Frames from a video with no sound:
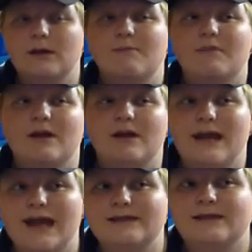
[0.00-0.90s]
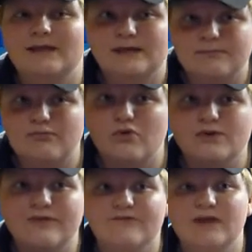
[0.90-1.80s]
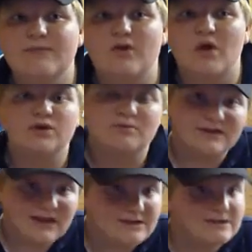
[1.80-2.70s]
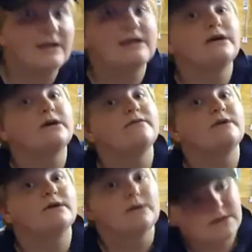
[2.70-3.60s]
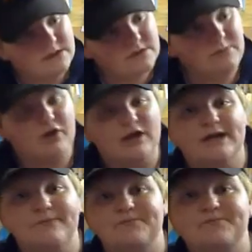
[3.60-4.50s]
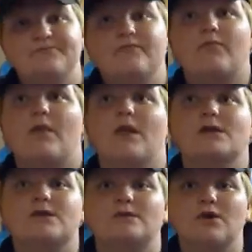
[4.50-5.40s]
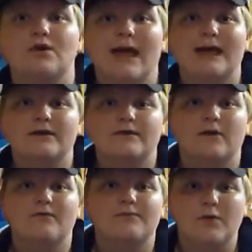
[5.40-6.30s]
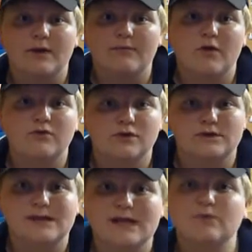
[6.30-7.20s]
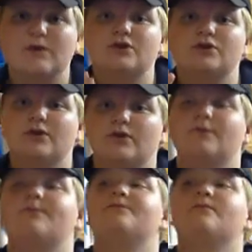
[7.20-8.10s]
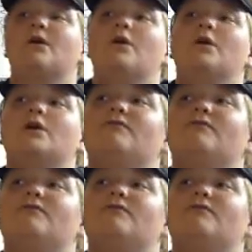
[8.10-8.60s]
but landing, he's brought it in for the approach, and my dad's taken over to bring it in. So he's got the hang of doing approaches. That's what you should do. You've